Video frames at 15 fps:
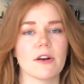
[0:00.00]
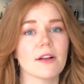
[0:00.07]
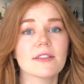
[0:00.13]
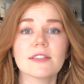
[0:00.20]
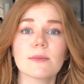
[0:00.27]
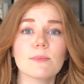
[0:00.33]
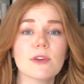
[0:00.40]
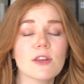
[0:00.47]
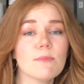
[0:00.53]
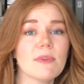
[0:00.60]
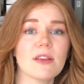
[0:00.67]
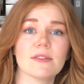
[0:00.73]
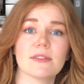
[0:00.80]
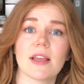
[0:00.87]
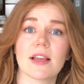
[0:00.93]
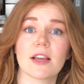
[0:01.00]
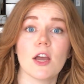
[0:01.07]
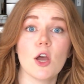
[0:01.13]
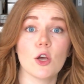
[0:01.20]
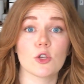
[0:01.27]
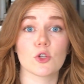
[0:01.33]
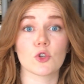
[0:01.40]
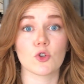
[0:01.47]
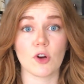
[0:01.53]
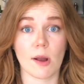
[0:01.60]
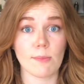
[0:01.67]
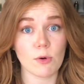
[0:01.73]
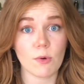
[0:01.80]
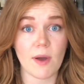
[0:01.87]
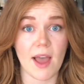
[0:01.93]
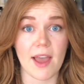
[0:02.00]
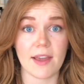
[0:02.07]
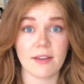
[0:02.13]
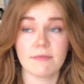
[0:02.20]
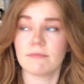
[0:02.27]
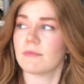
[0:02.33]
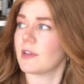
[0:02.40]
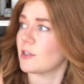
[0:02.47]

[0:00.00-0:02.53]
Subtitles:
put on some good music, scrub away.